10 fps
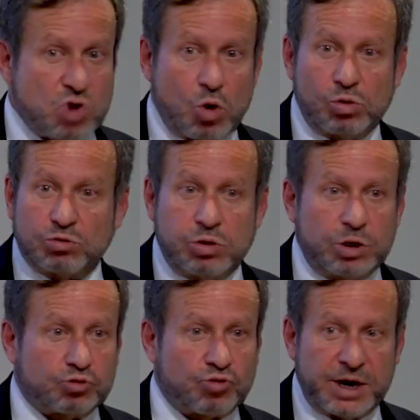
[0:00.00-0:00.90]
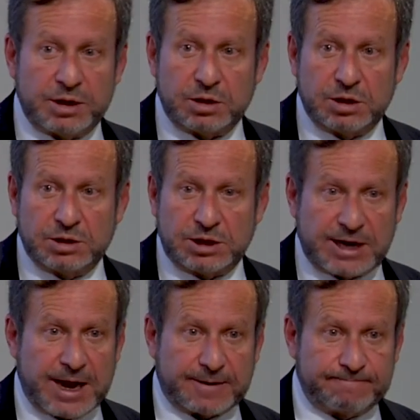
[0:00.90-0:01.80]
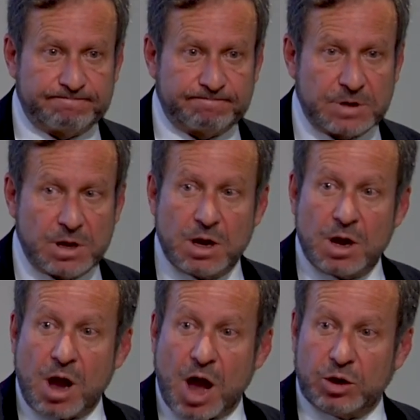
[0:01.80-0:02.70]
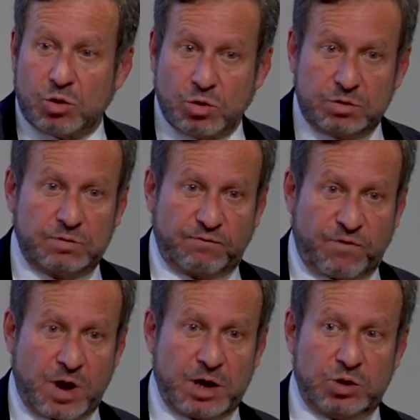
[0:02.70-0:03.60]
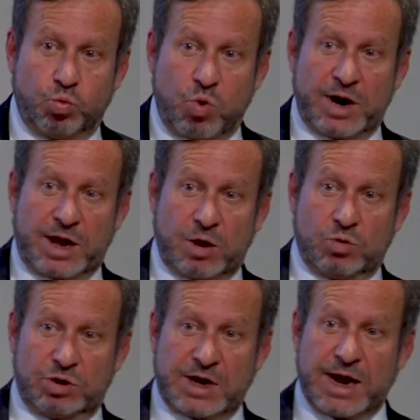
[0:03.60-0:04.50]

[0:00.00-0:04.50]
no clear trend in the data. I couldn't find 1-hour